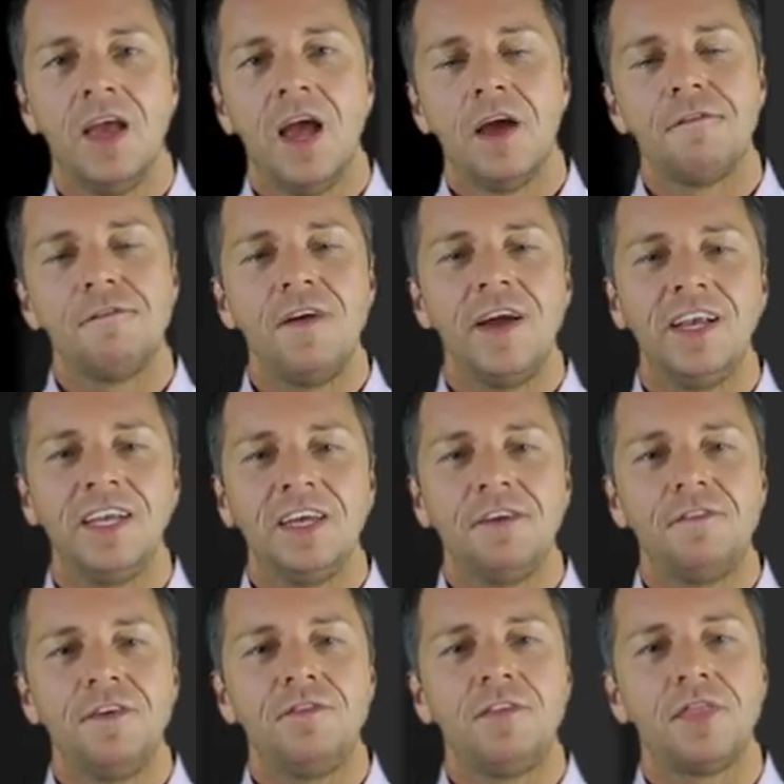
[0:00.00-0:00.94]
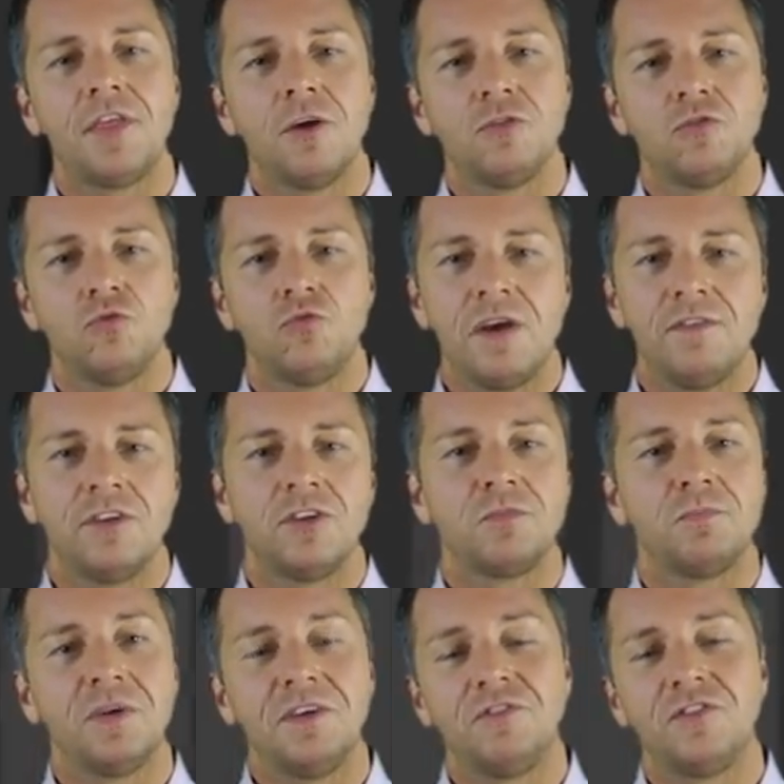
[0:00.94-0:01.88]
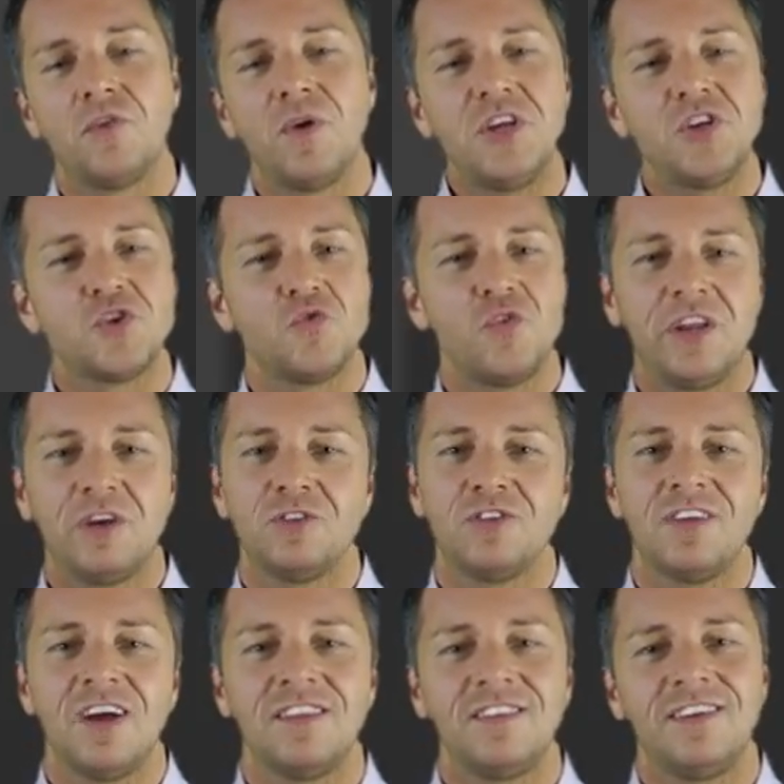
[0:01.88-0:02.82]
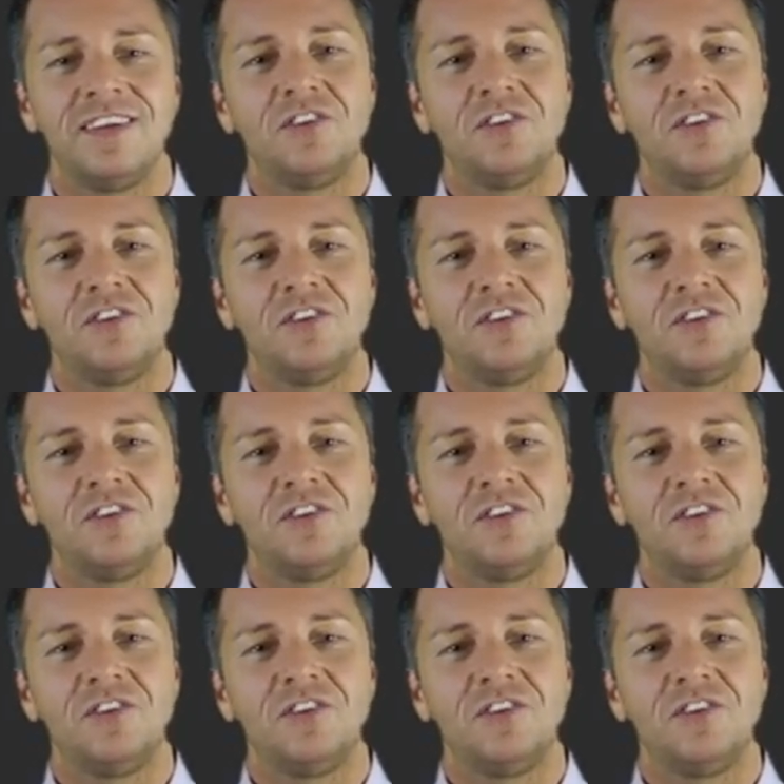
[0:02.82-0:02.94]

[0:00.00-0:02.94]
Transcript: And finally, 50,000 revelers braved torrential rain on Saturday